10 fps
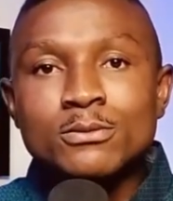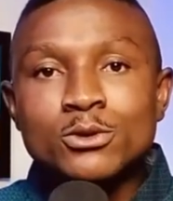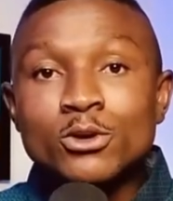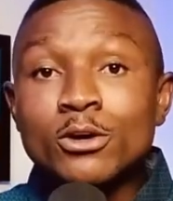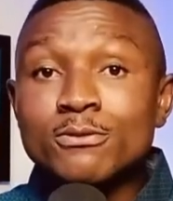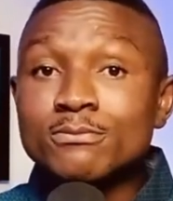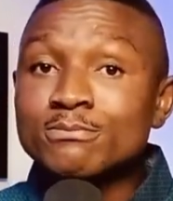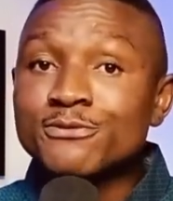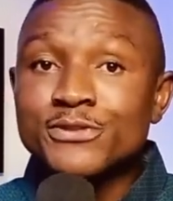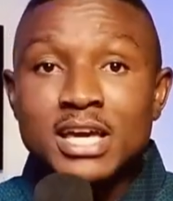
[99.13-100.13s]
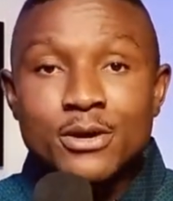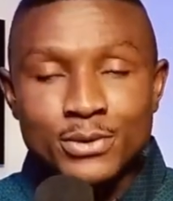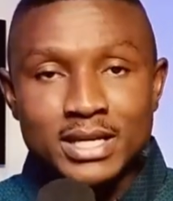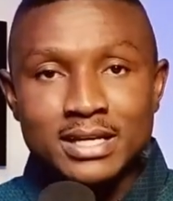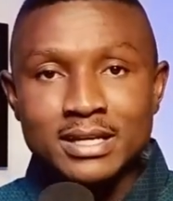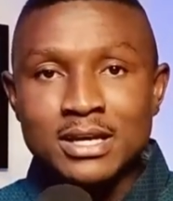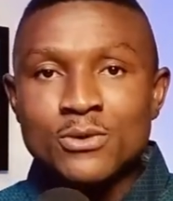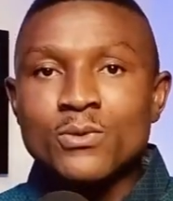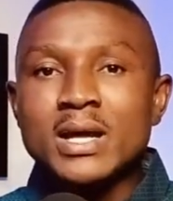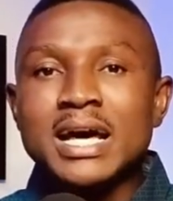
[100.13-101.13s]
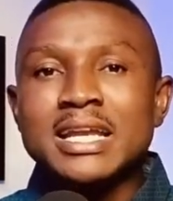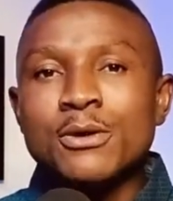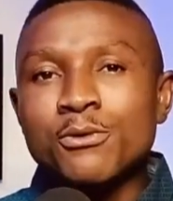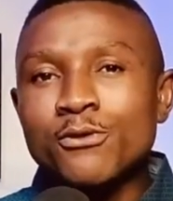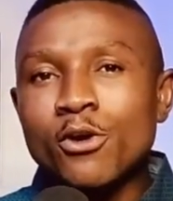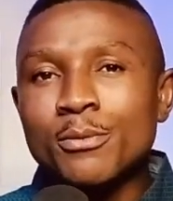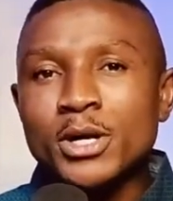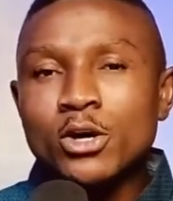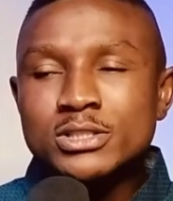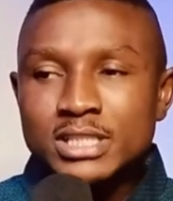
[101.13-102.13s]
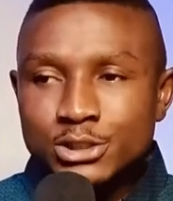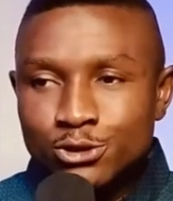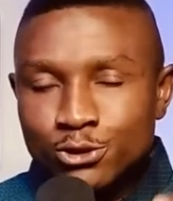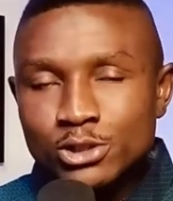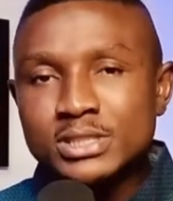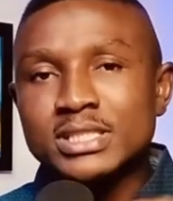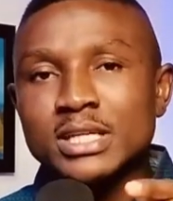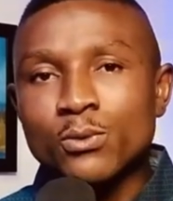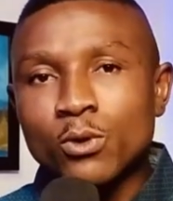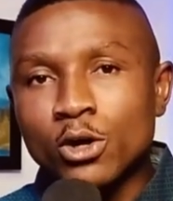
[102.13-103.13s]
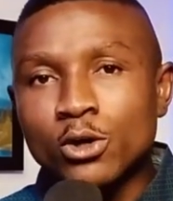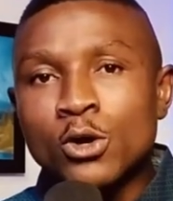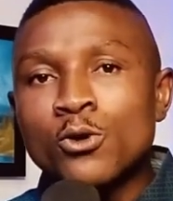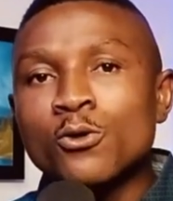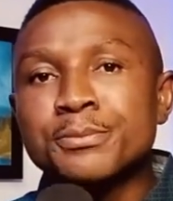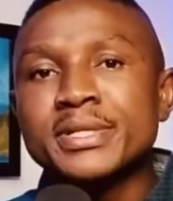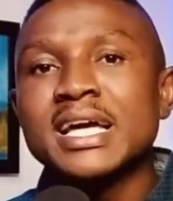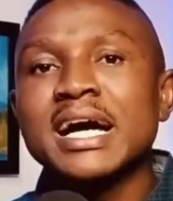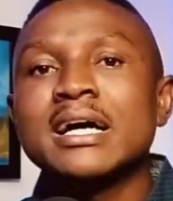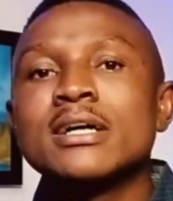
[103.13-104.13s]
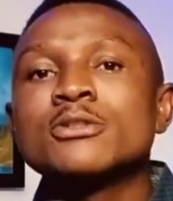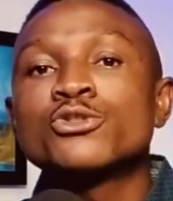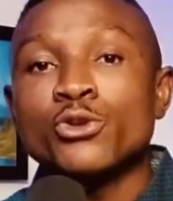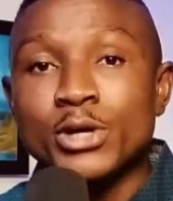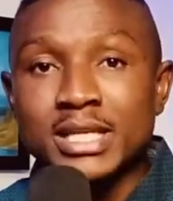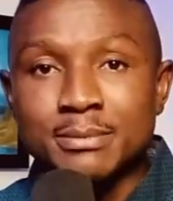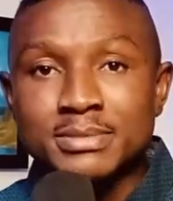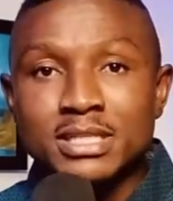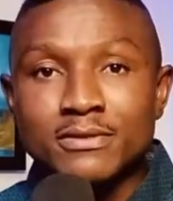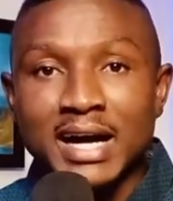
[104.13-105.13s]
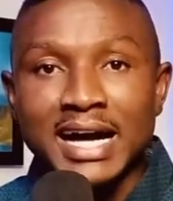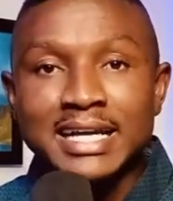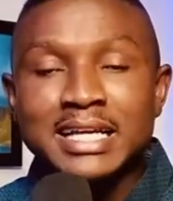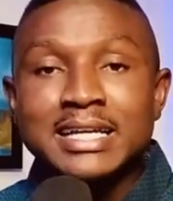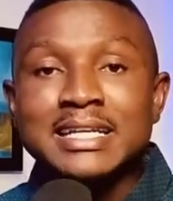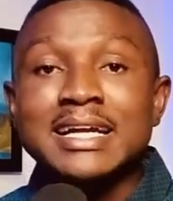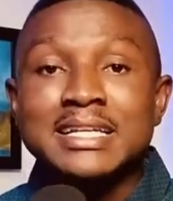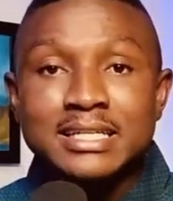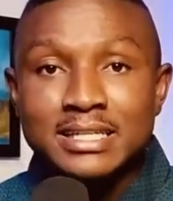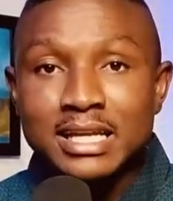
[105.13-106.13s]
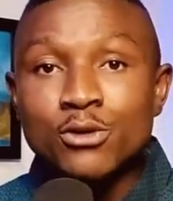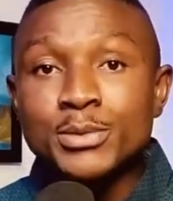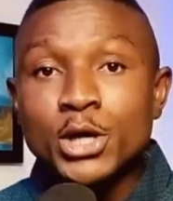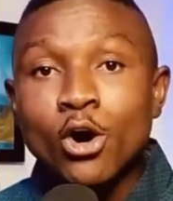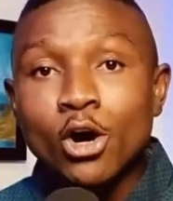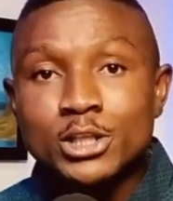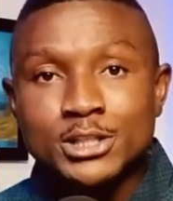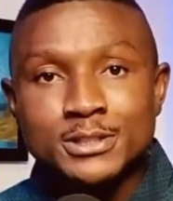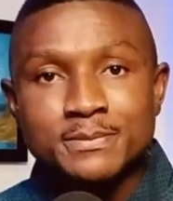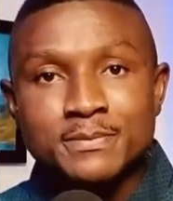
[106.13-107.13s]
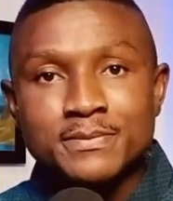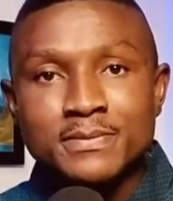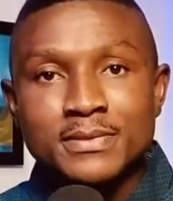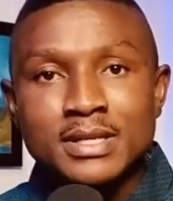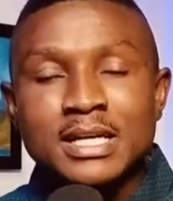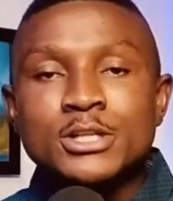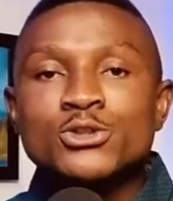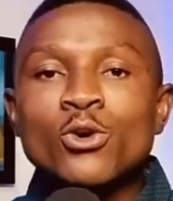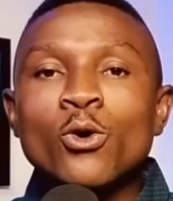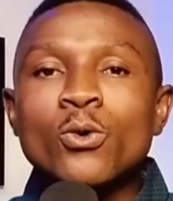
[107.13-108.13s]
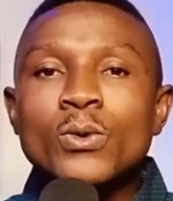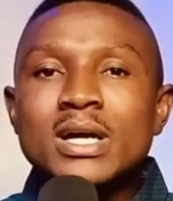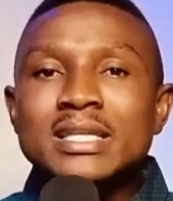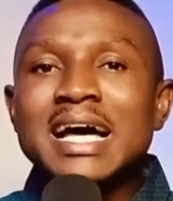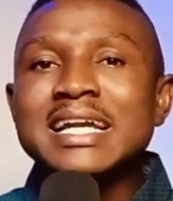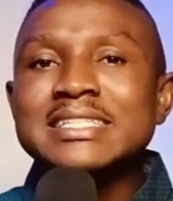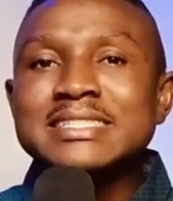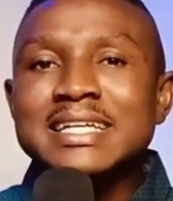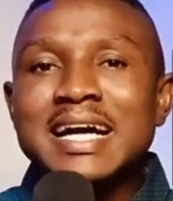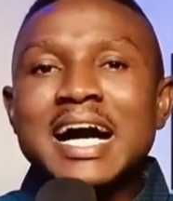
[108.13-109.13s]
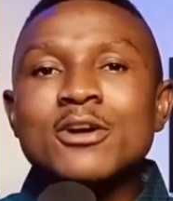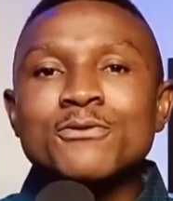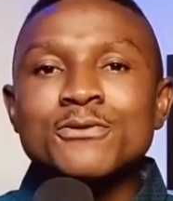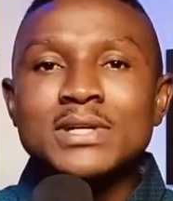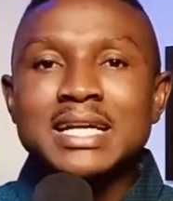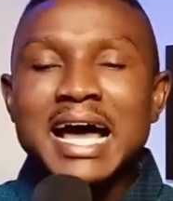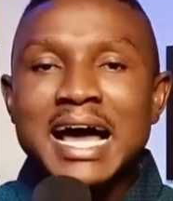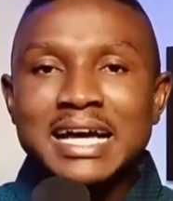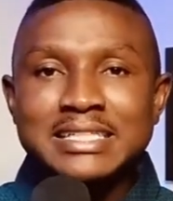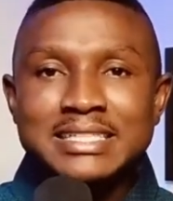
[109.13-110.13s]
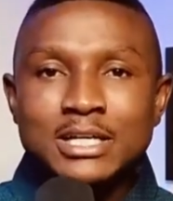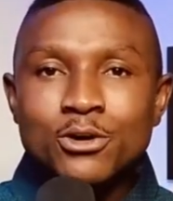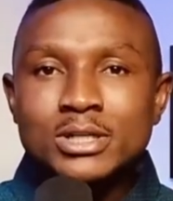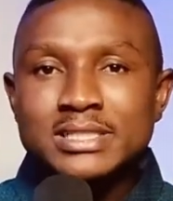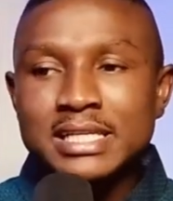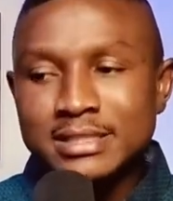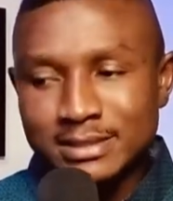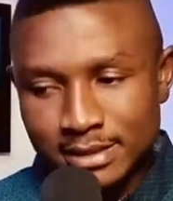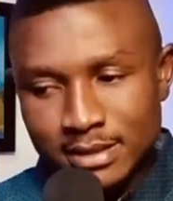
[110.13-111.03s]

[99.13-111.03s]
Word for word: not fearing whether they will fall because they trust the one whom they are throwing themselves at, that they will be caught. So that is the kind of reliance that God says,